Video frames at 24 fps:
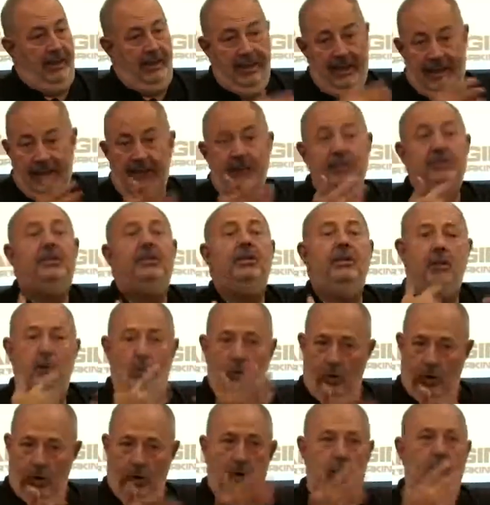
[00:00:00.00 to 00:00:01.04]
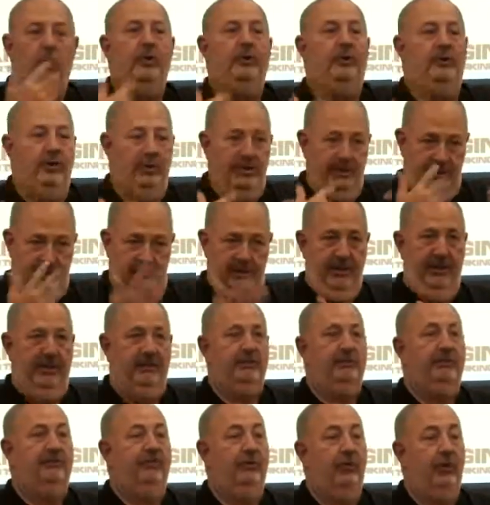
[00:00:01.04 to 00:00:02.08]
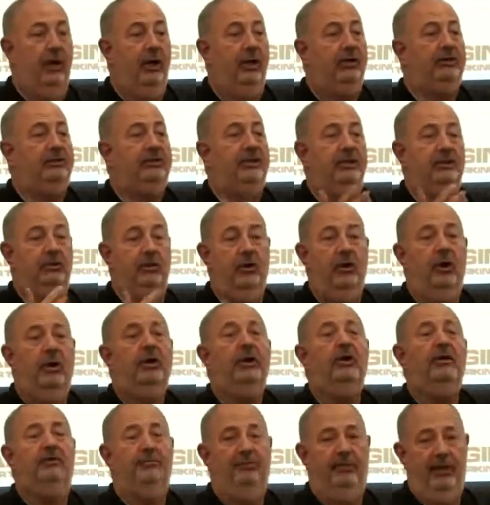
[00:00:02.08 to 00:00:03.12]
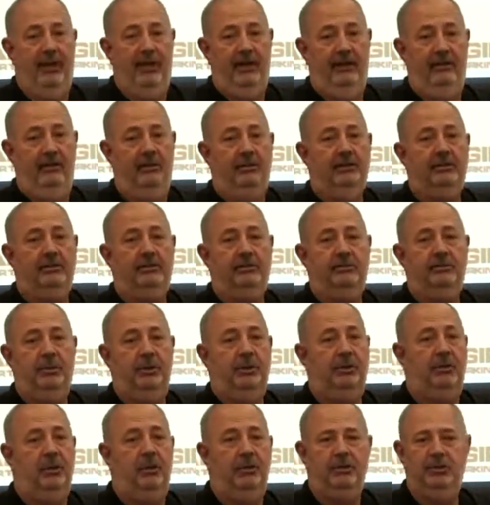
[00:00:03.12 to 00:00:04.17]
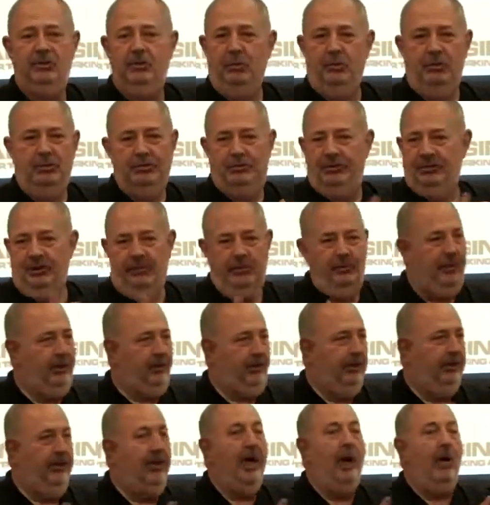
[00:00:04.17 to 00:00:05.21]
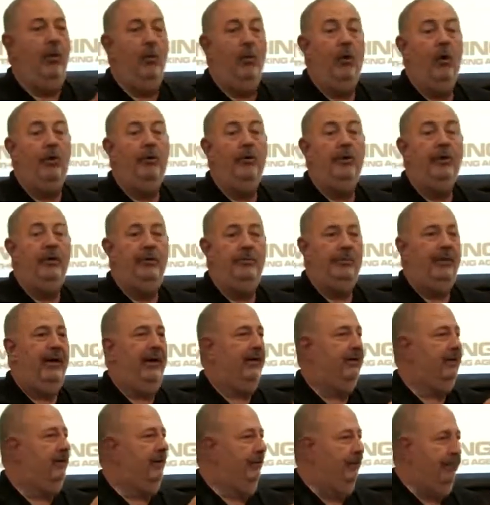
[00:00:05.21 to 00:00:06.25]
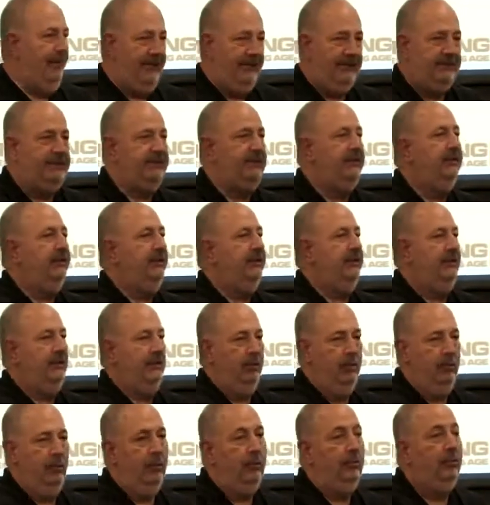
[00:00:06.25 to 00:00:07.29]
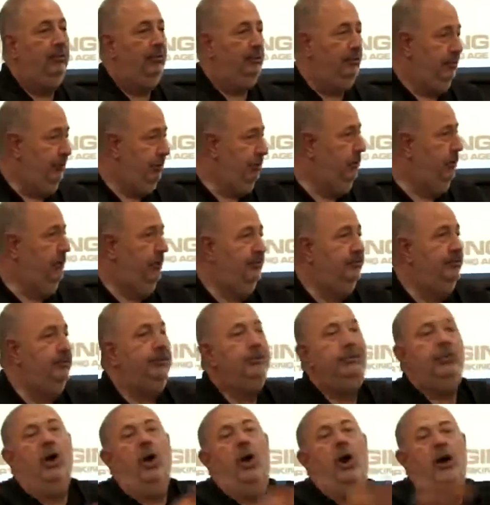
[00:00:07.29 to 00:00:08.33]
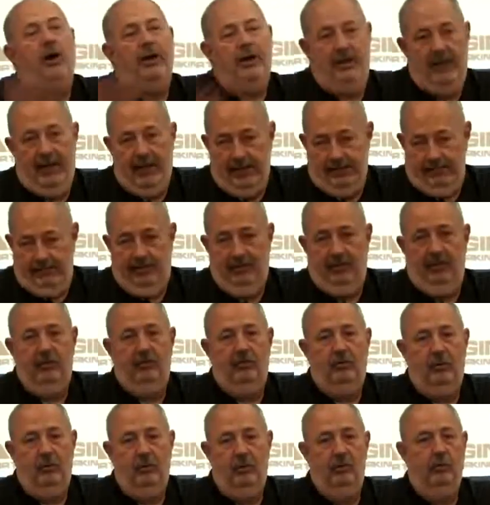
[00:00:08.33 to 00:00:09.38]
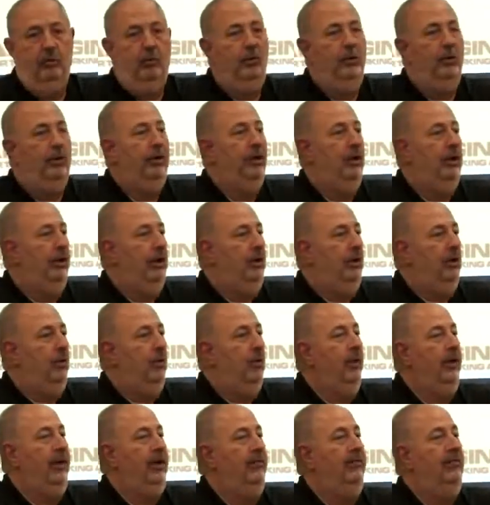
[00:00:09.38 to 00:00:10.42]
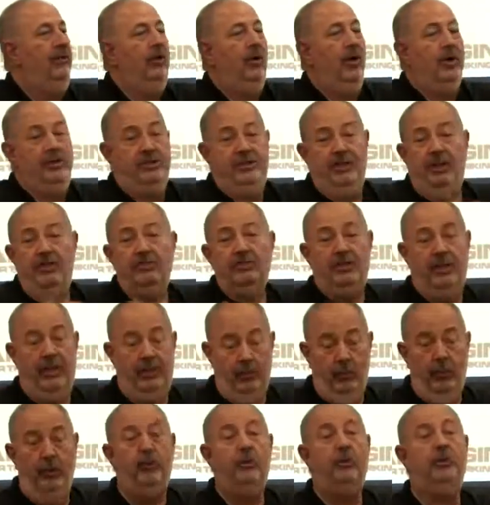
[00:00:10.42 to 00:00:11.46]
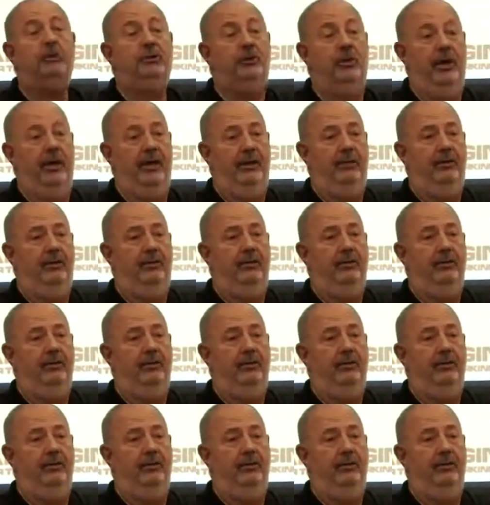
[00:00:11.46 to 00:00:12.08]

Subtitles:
easy to work with in a sense for us as audiophiles because we're typically not worried about the mixing, and we're sort of just archiving, or we're giving ourselves, like we were trying to